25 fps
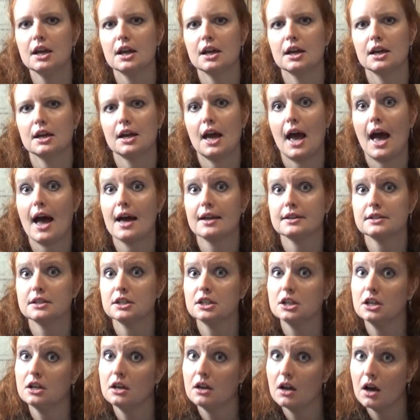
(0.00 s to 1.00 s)
and
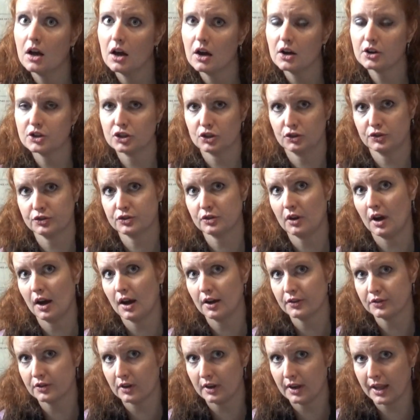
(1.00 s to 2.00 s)
he learned also
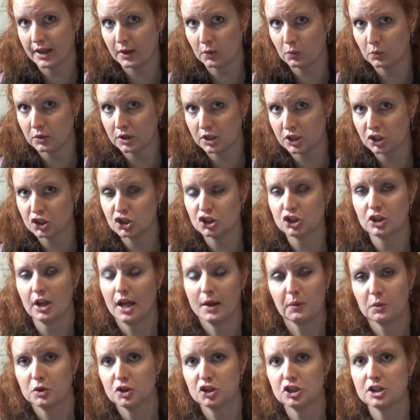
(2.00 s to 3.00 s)
other
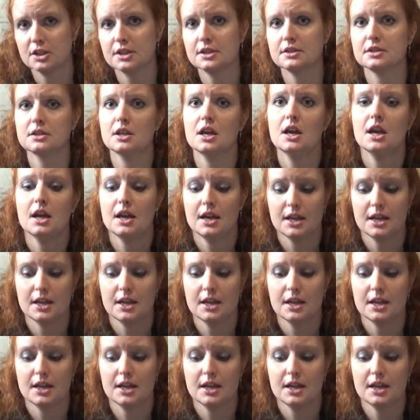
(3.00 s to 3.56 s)
languages,